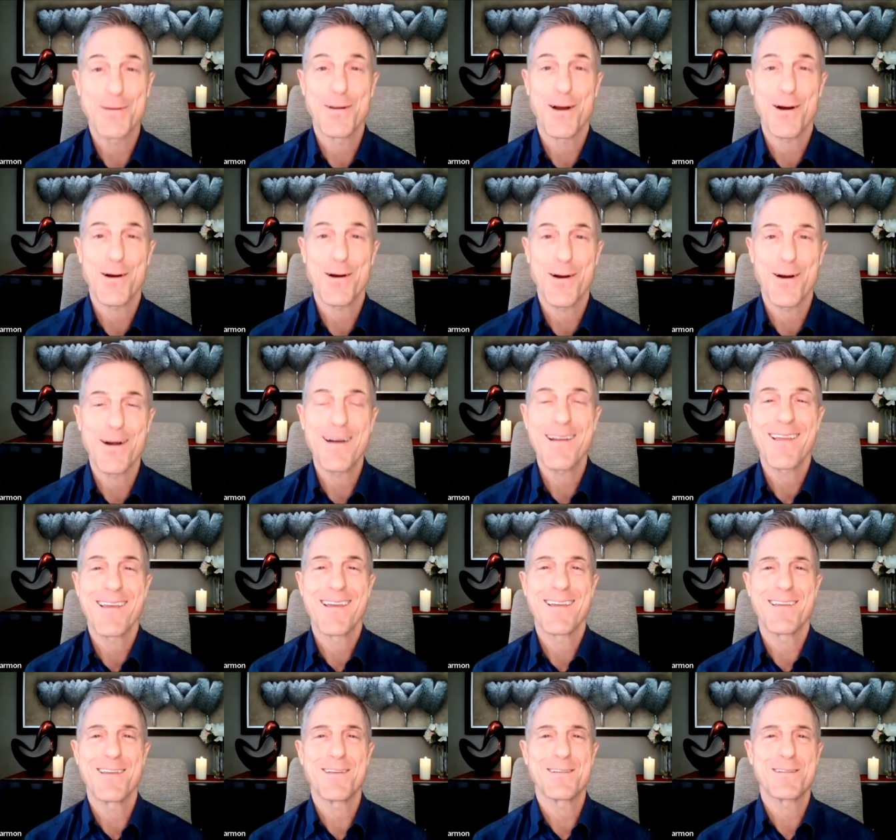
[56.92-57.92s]
darker.
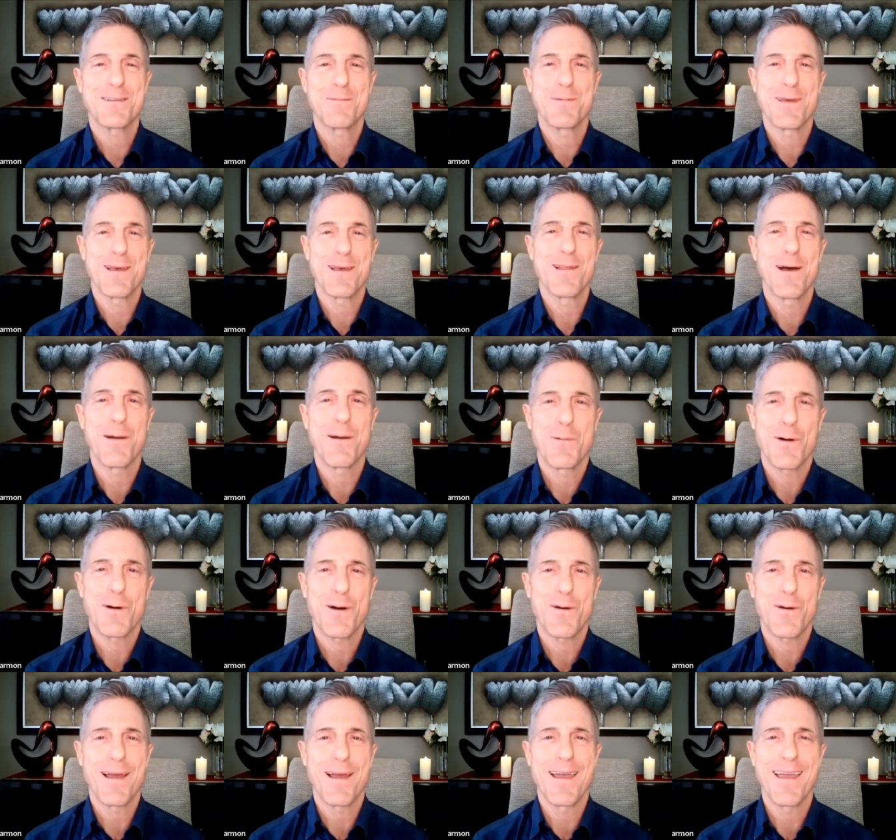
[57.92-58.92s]
It used to be a lot more
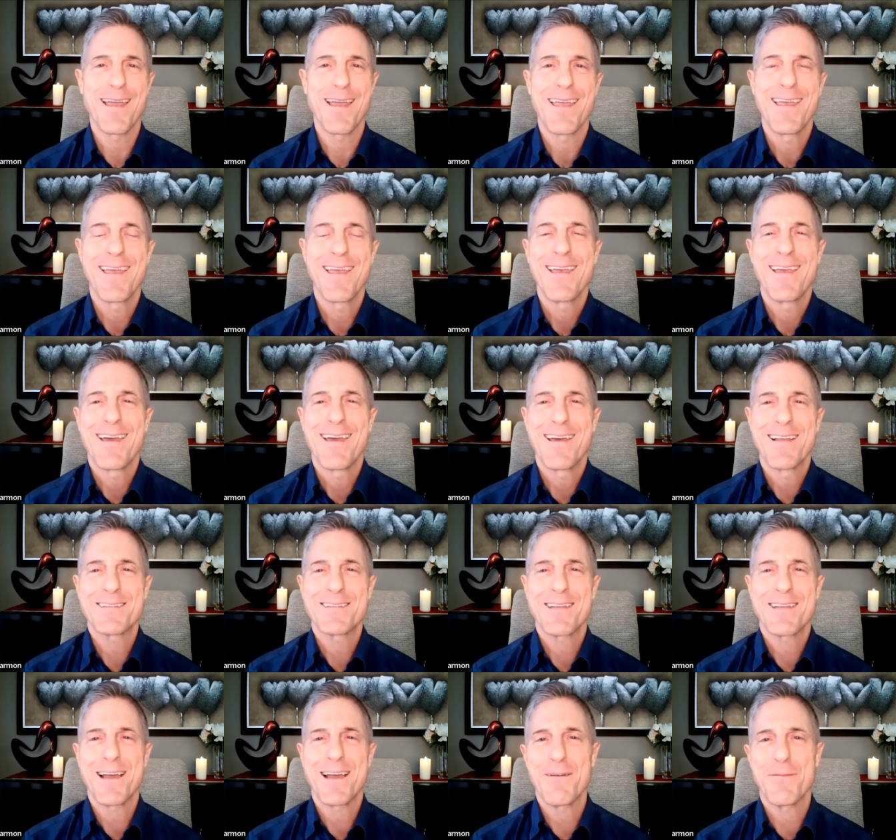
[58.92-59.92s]
gray. And
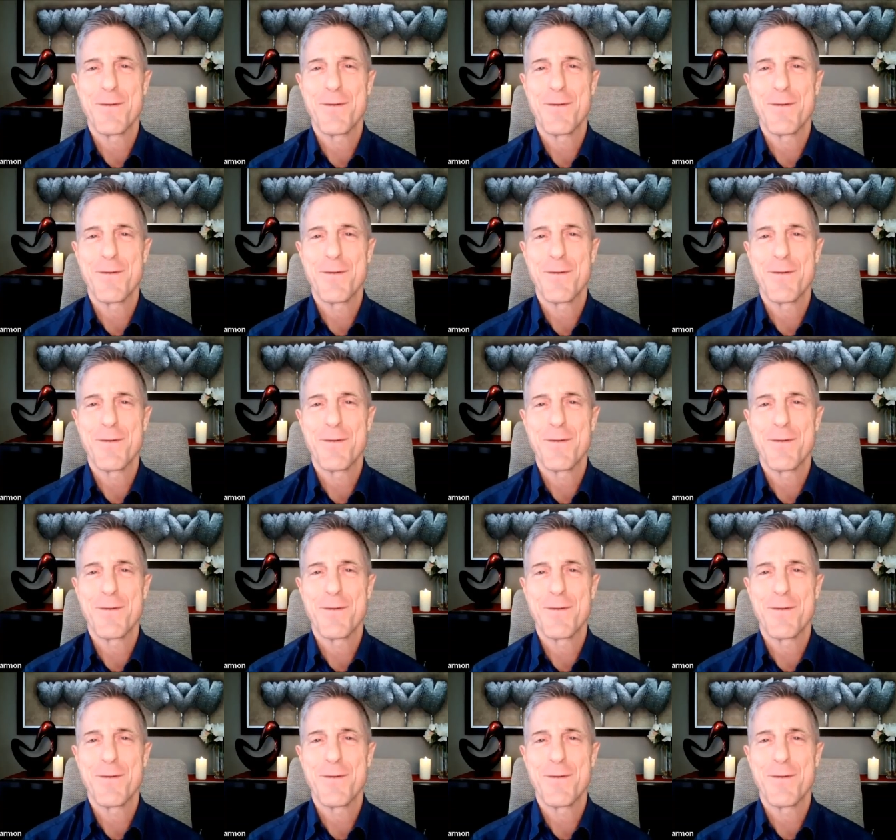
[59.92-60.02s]
it's kind of